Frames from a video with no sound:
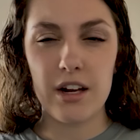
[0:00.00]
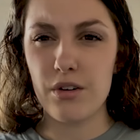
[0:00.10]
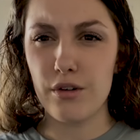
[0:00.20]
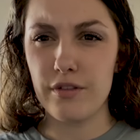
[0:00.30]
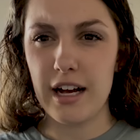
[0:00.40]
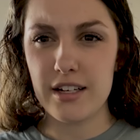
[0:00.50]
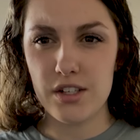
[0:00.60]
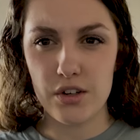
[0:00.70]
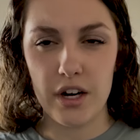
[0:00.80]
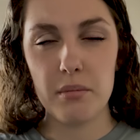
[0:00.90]
I don't know if flax
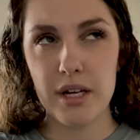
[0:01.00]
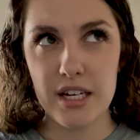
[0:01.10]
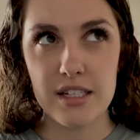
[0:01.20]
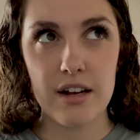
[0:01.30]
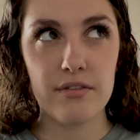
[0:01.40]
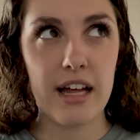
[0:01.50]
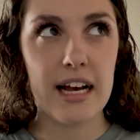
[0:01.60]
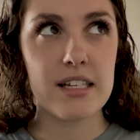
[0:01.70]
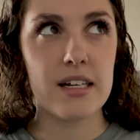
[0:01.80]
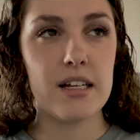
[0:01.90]
is a grain, but he does have
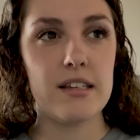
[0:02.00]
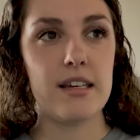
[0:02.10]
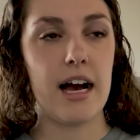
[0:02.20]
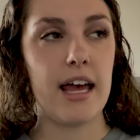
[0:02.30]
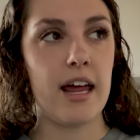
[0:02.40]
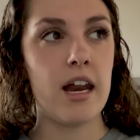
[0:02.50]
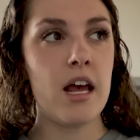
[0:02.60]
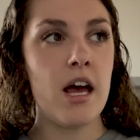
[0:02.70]
flax in his diet,